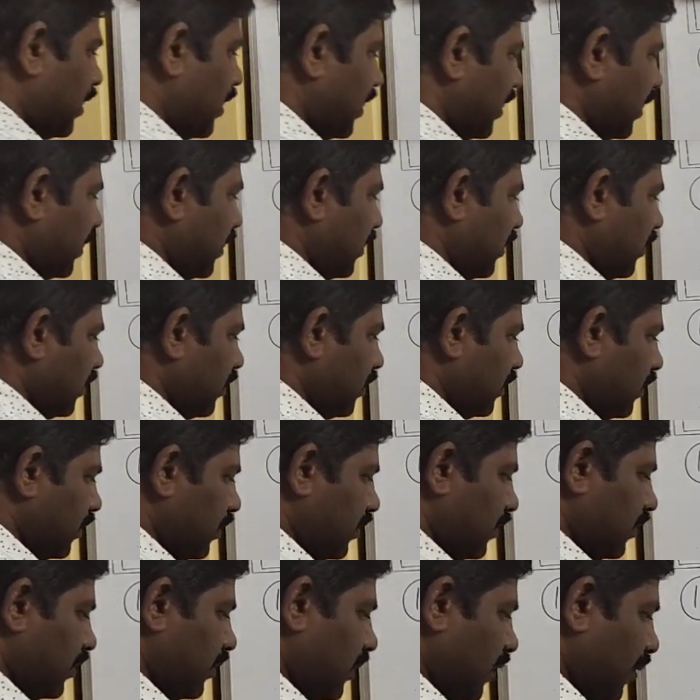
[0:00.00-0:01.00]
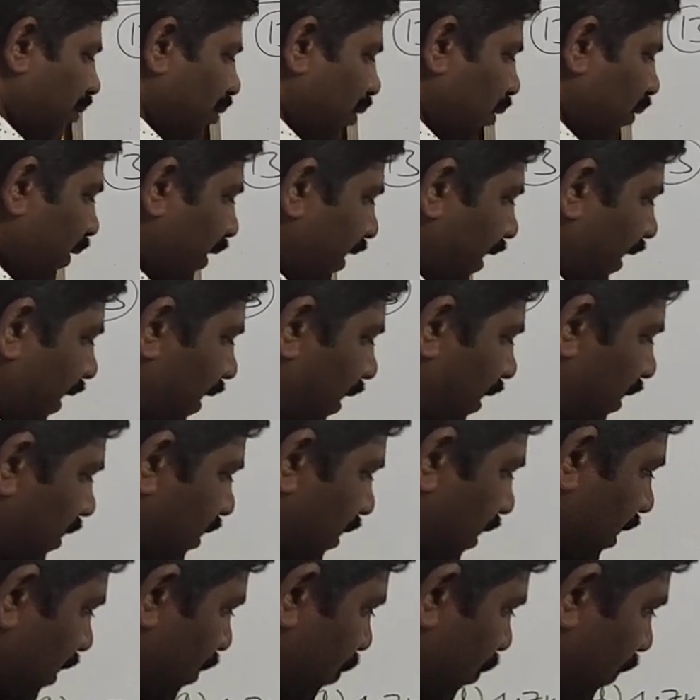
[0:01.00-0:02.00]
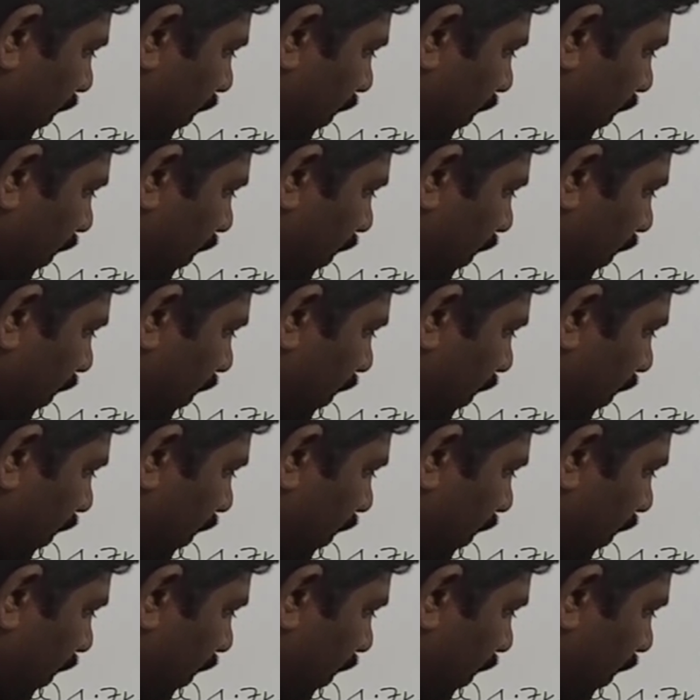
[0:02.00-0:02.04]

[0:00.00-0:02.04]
and W indicates here